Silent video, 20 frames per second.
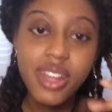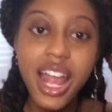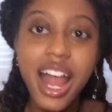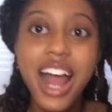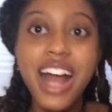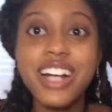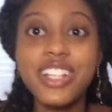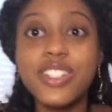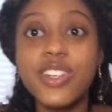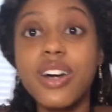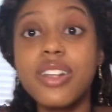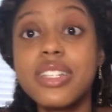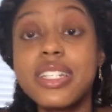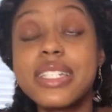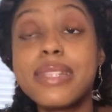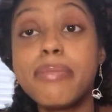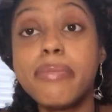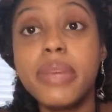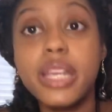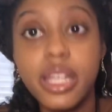I saw
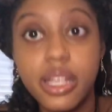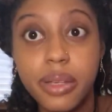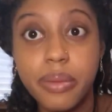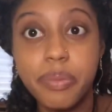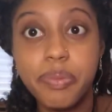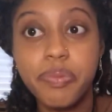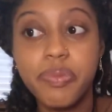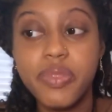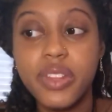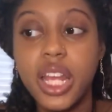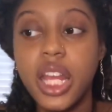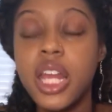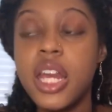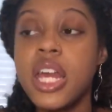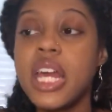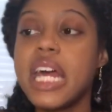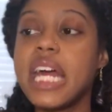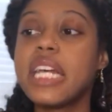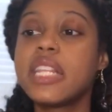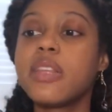this meme,
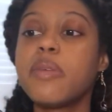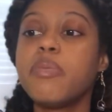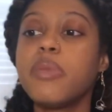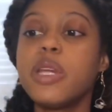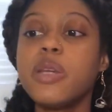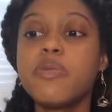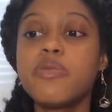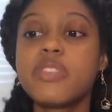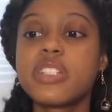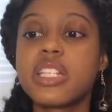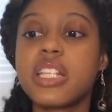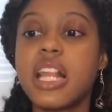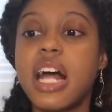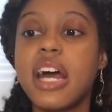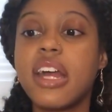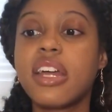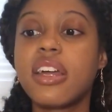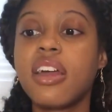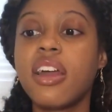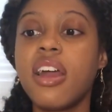and the meme was
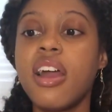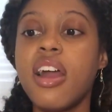like